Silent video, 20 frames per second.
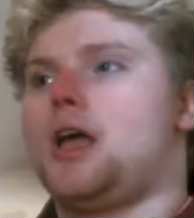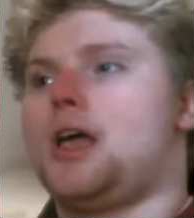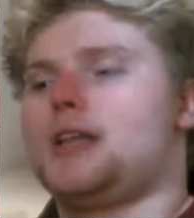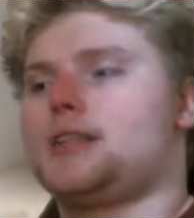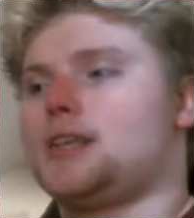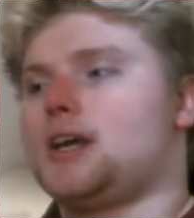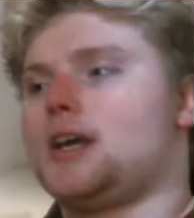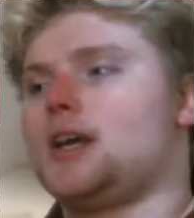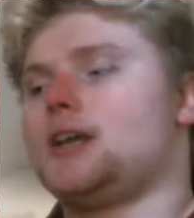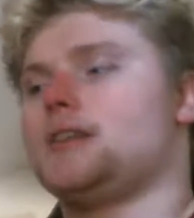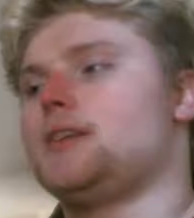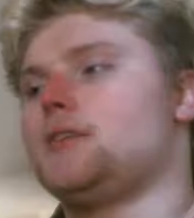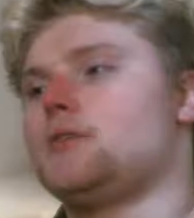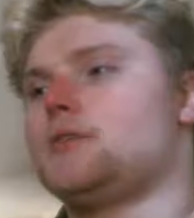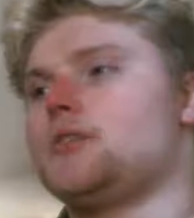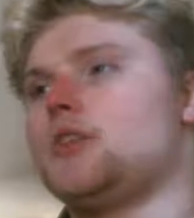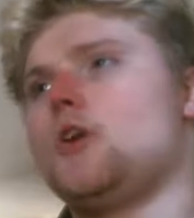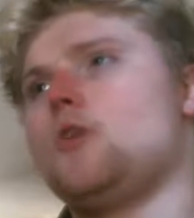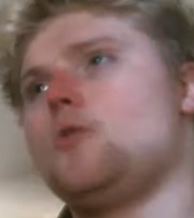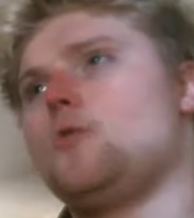
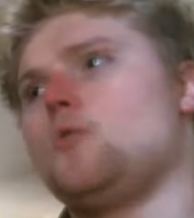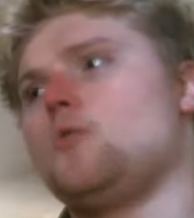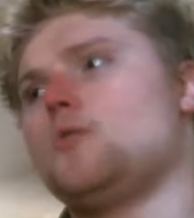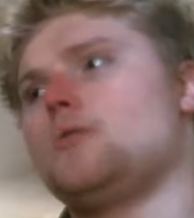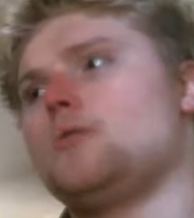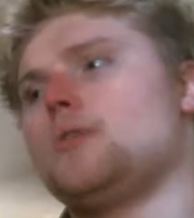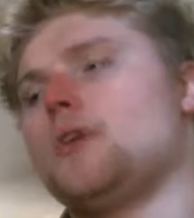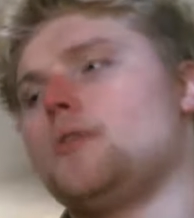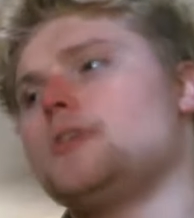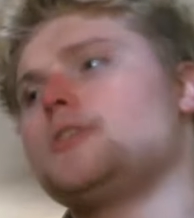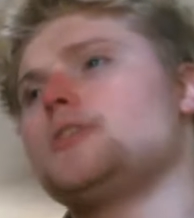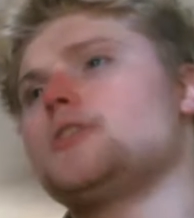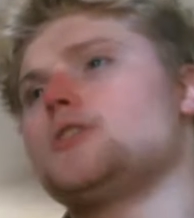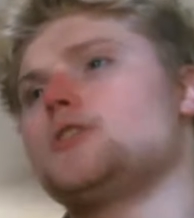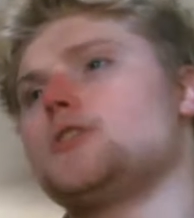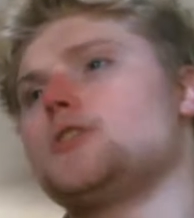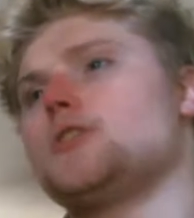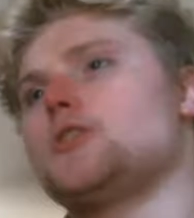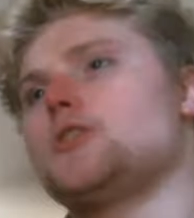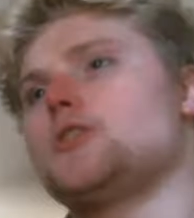there is
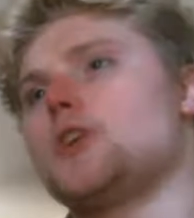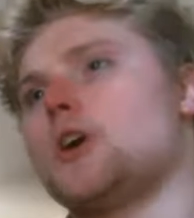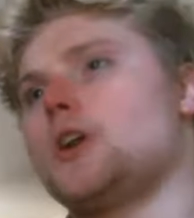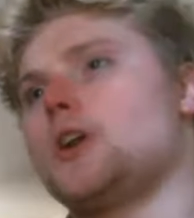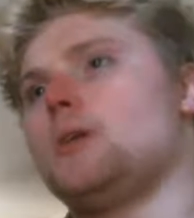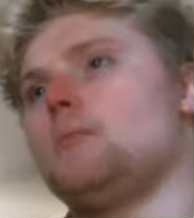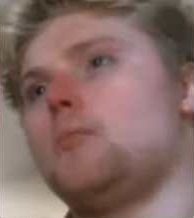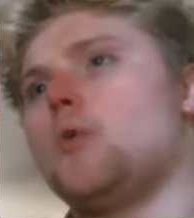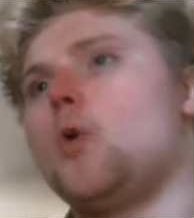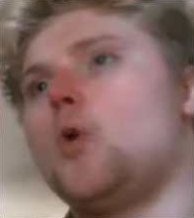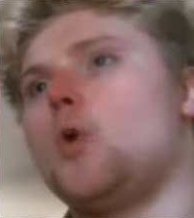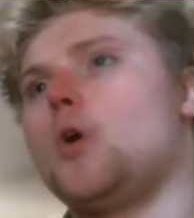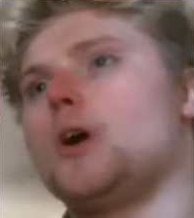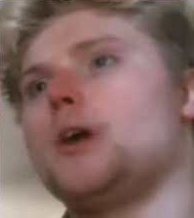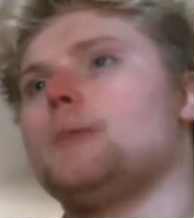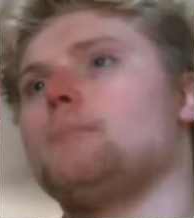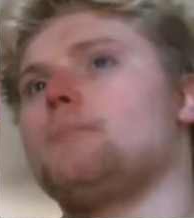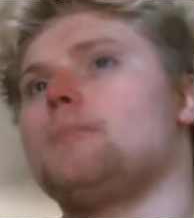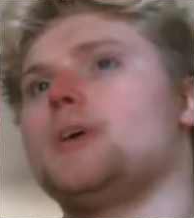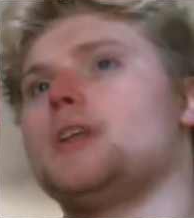a starting
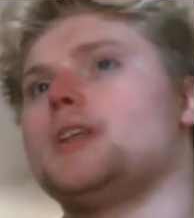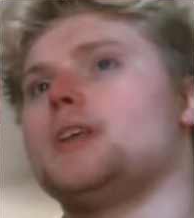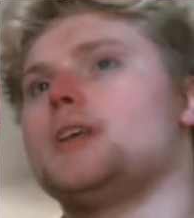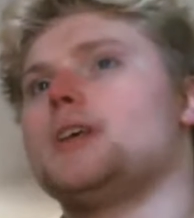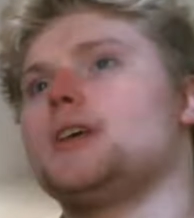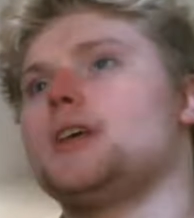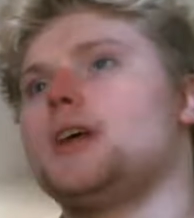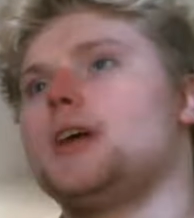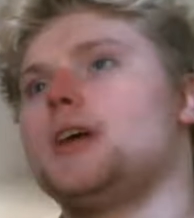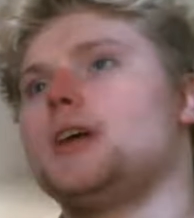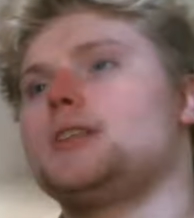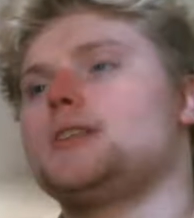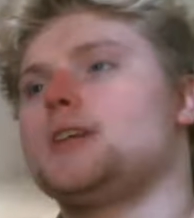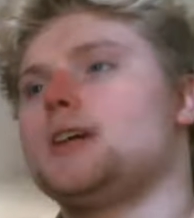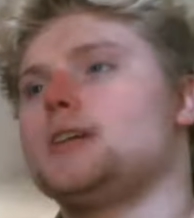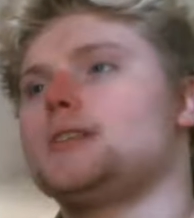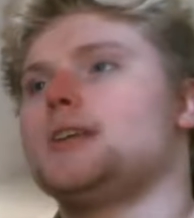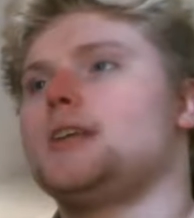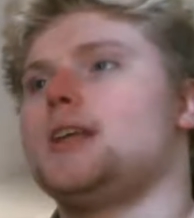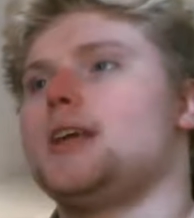point, but
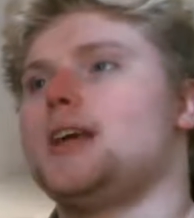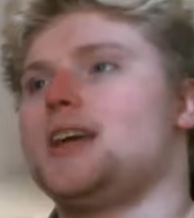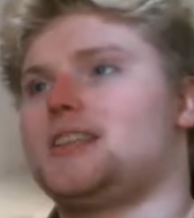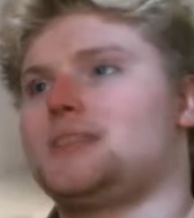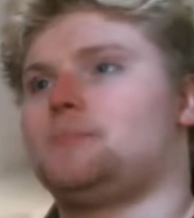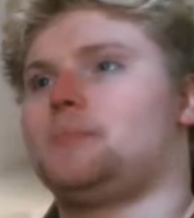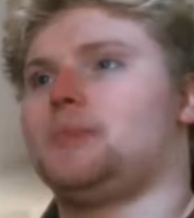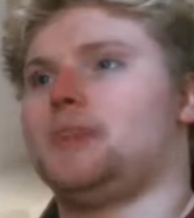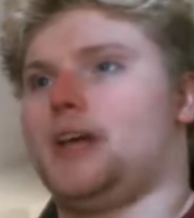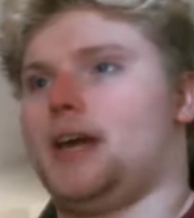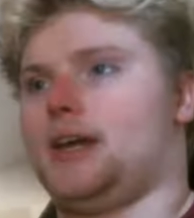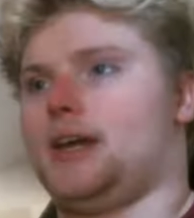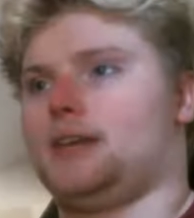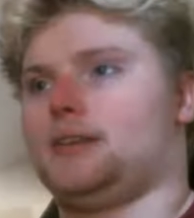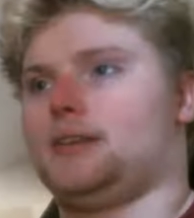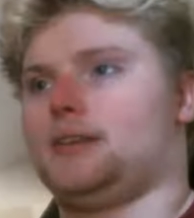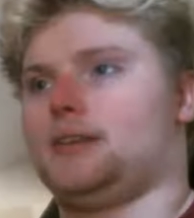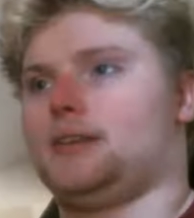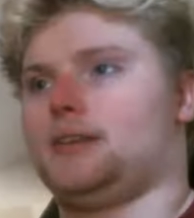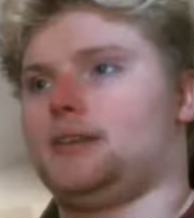it doesn't
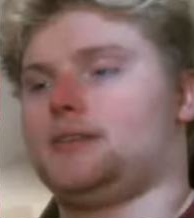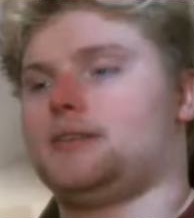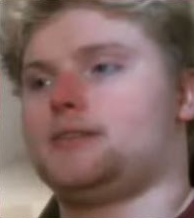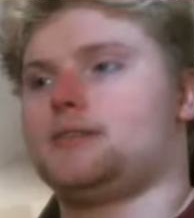explain.